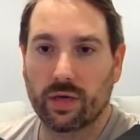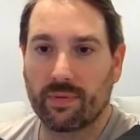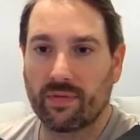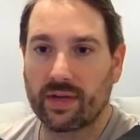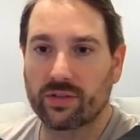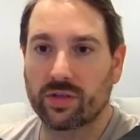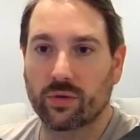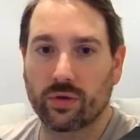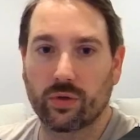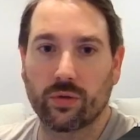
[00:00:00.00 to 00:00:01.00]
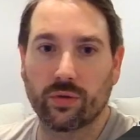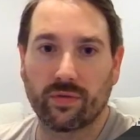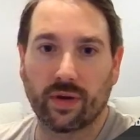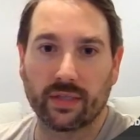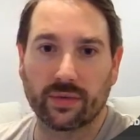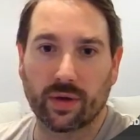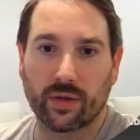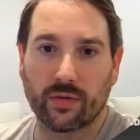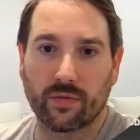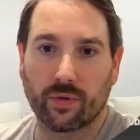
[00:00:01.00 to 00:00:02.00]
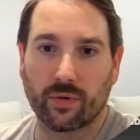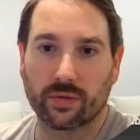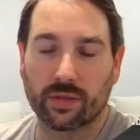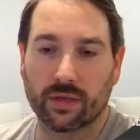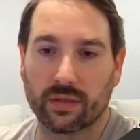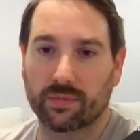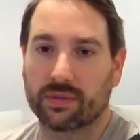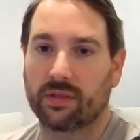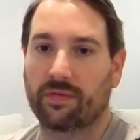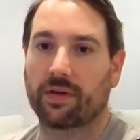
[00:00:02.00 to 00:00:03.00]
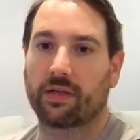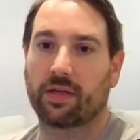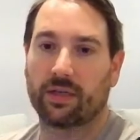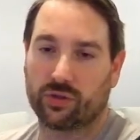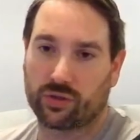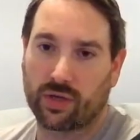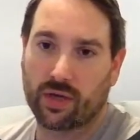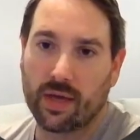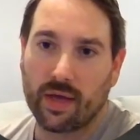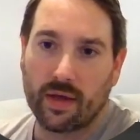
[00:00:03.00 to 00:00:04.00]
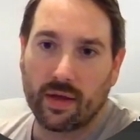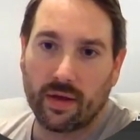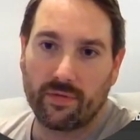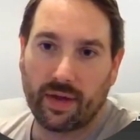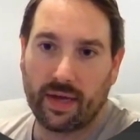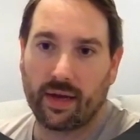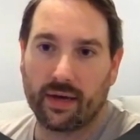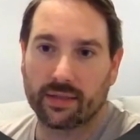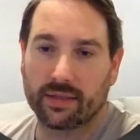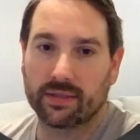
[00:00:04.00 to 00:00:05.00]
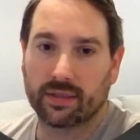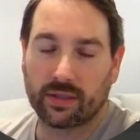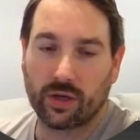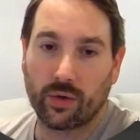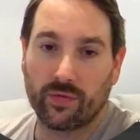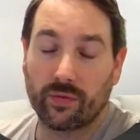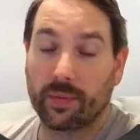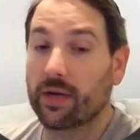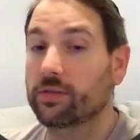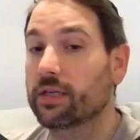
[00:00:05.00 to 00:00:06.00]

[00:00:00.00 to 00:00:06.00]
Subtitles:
It provides general YouTube advice rather than focusing on the specific niche of AI assisted coding for beginners.